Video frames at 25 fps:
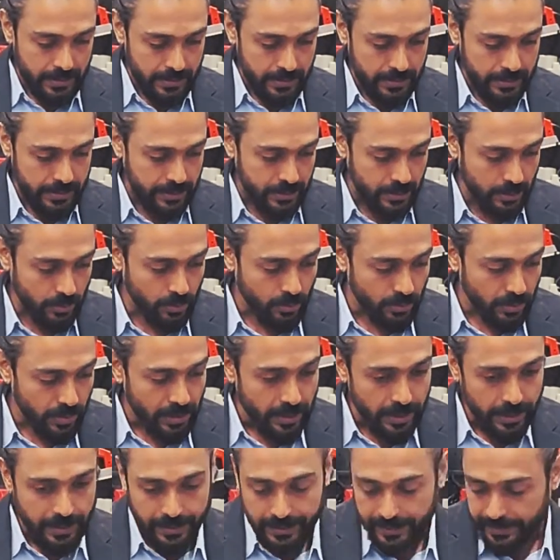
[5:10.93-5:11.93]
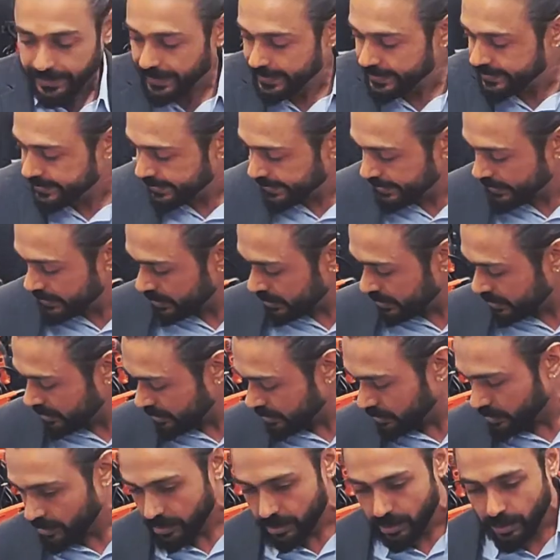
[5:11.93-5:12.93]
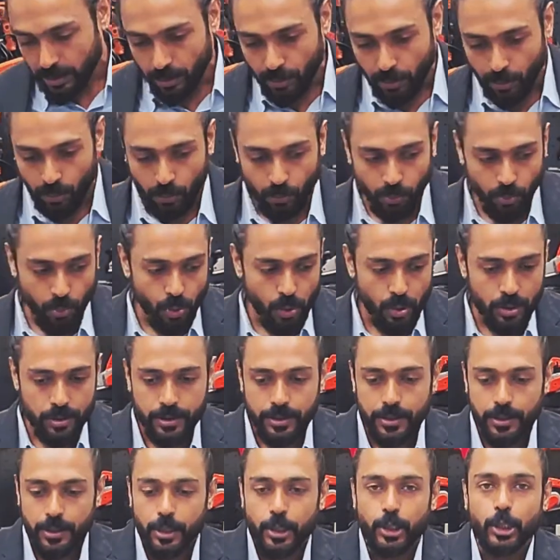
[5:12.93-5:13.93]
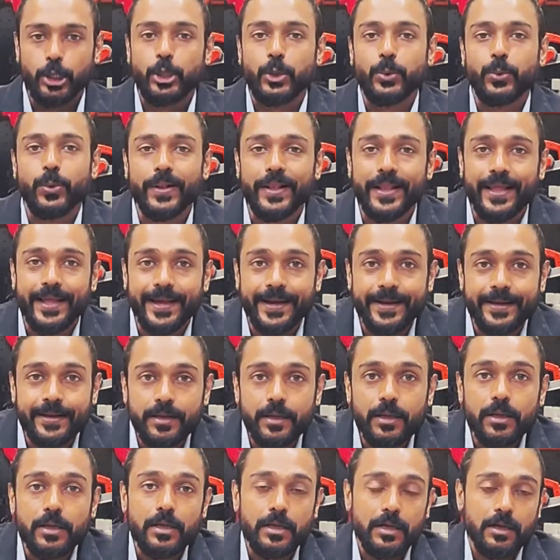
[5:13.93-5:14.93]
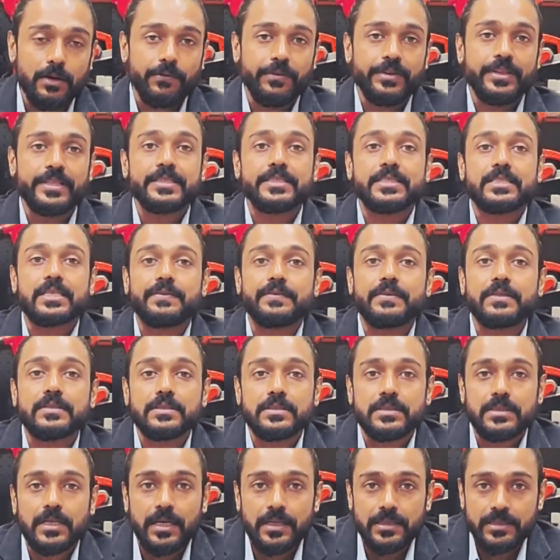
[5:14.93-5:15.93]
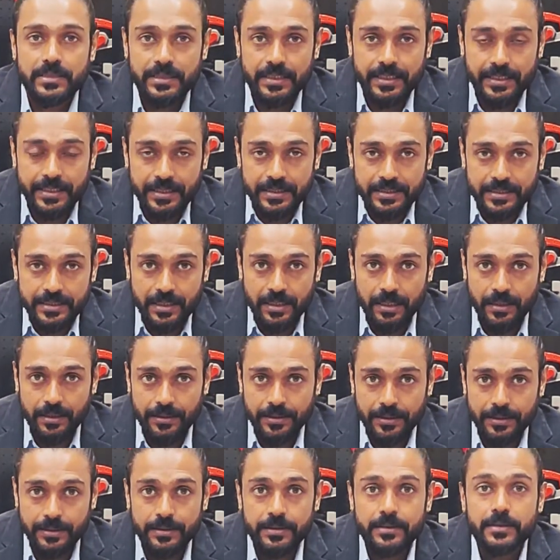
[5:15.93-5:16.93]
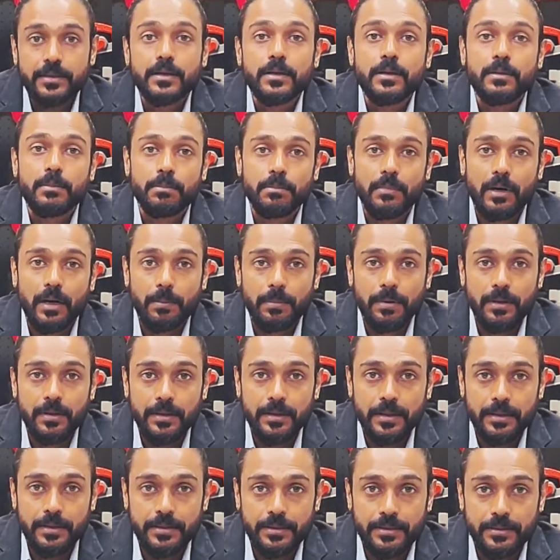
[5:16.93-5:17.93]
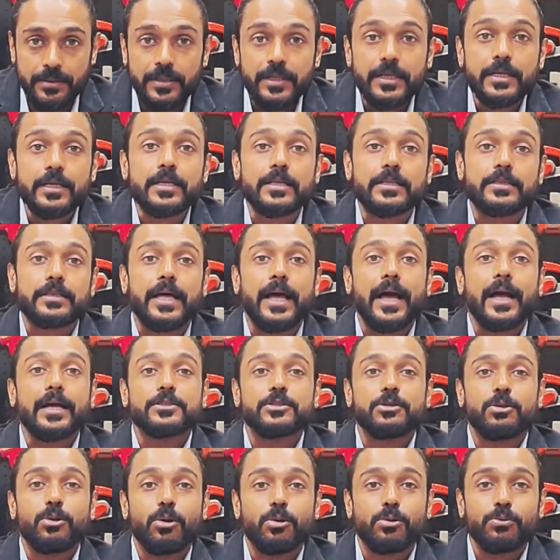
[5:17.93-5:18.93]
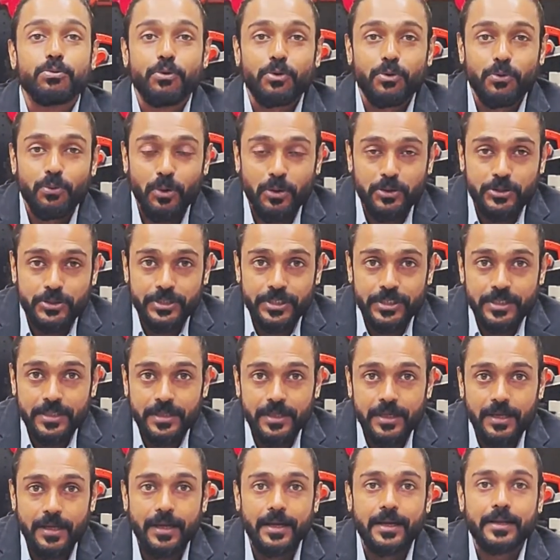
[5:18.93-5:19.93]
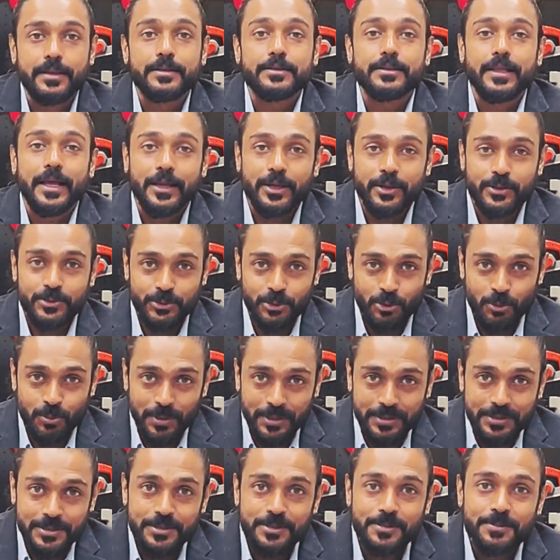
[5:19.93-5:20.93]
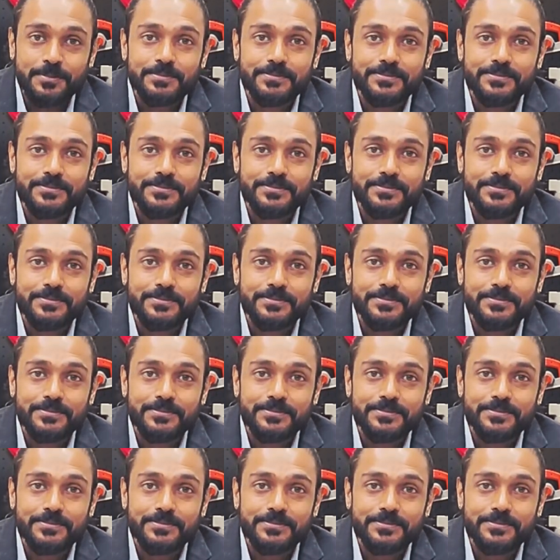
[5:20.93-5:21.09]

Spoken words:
So this is what you will get with the 7-star series Carigar marble cutter. Thanks a lot for watching. Thank you so much.